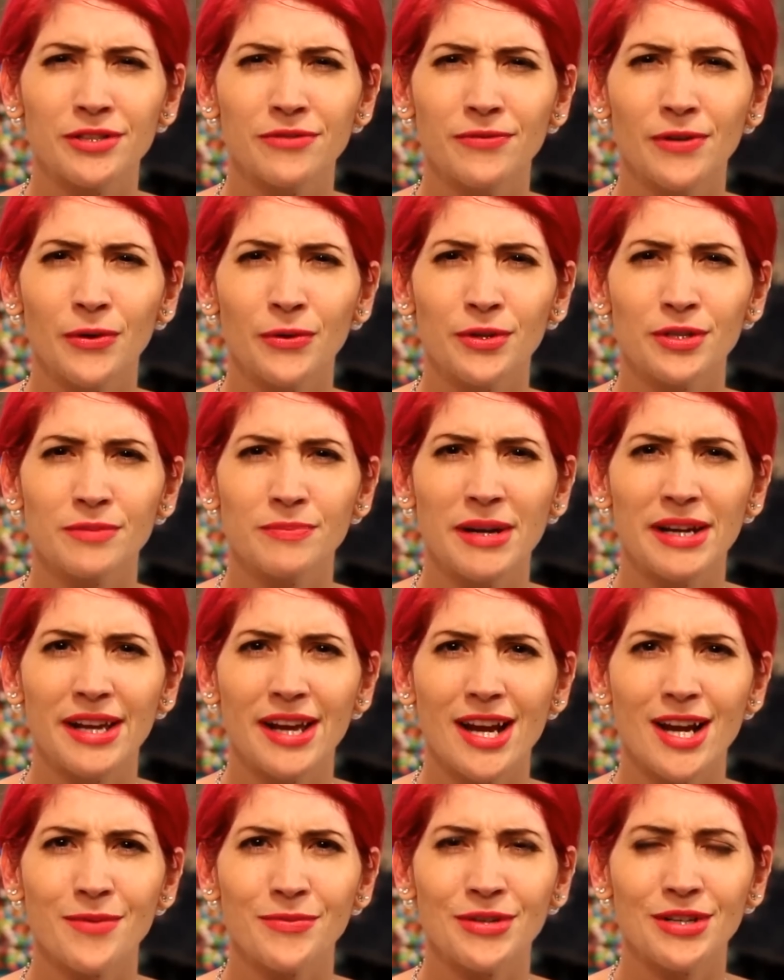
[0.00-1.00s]
to focus my
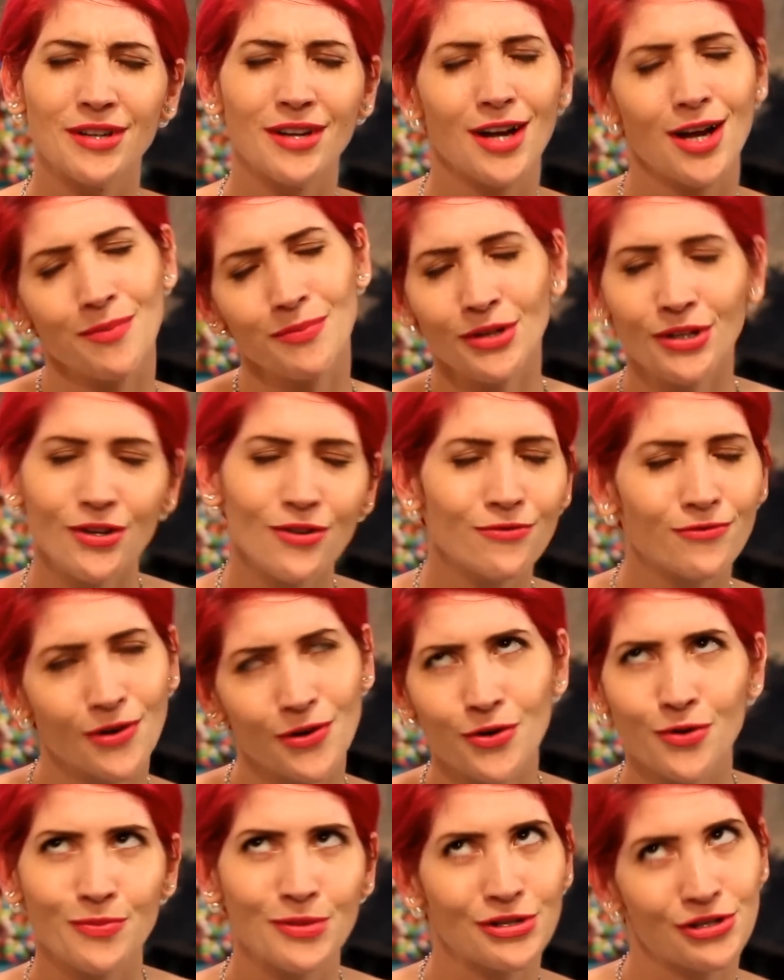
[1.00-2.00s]
camera. I'm like a
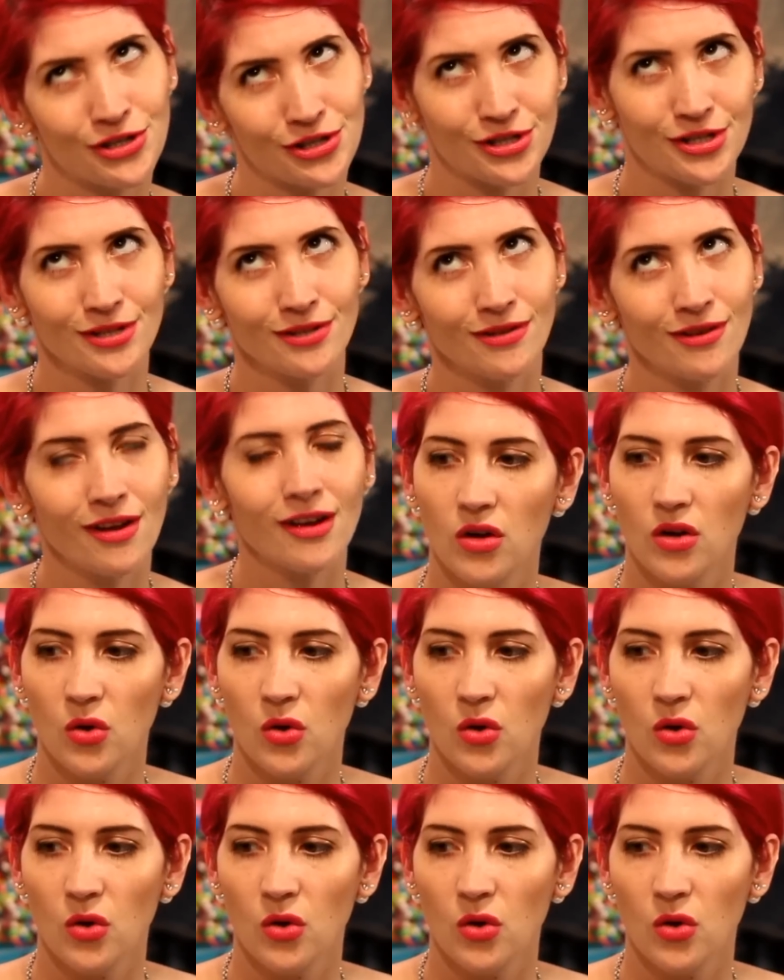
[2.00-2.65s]
photo magician.